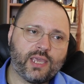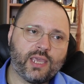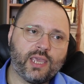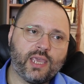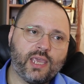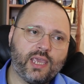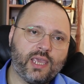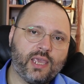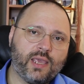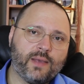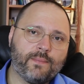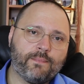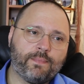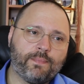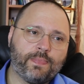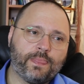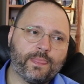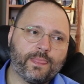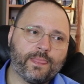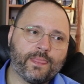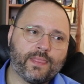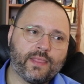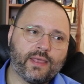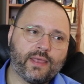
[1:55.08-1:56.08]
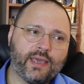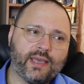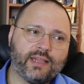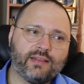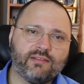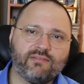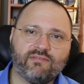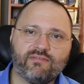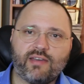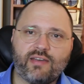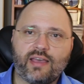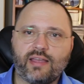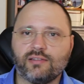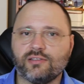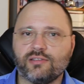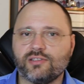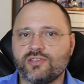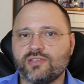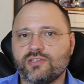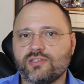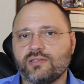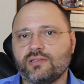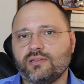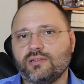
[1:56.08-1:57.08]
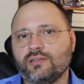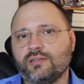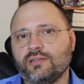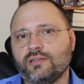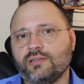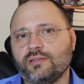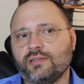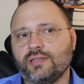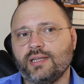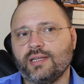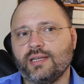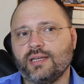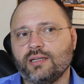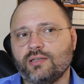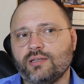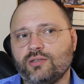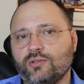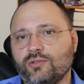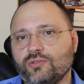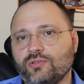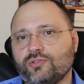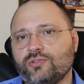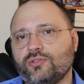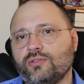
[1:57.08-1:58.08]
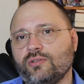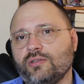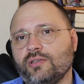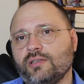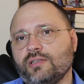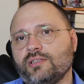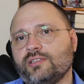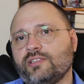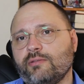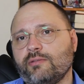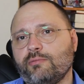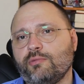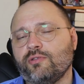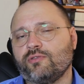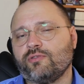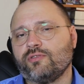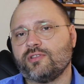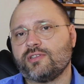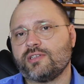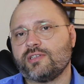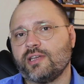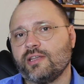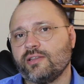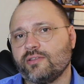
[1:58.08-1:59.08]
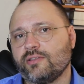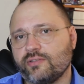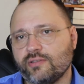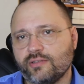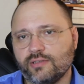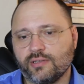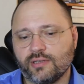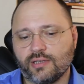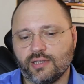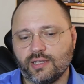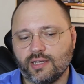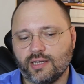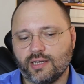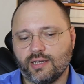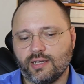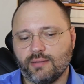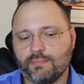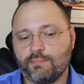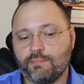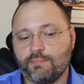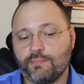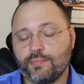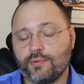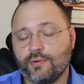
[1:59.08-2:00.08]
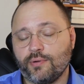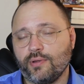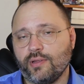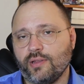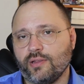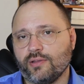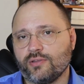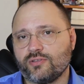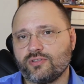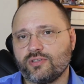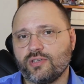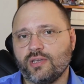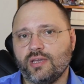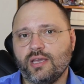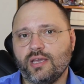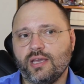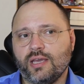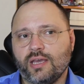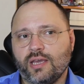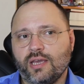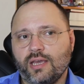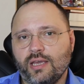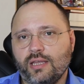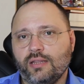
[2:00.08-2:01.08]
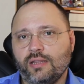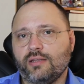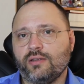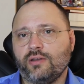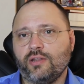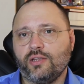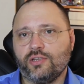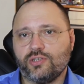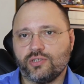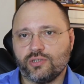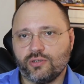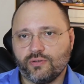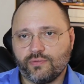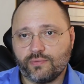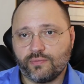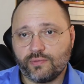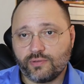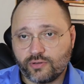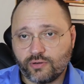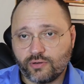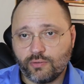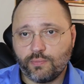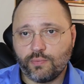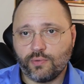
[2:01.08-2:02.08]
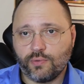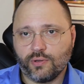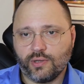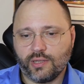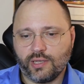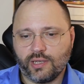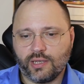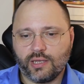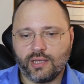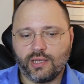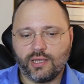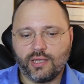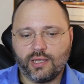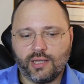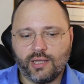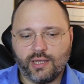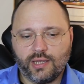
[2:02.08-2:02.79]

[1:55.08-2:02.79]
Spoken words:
he advanced controlling some of the central points in the region of Tripoli,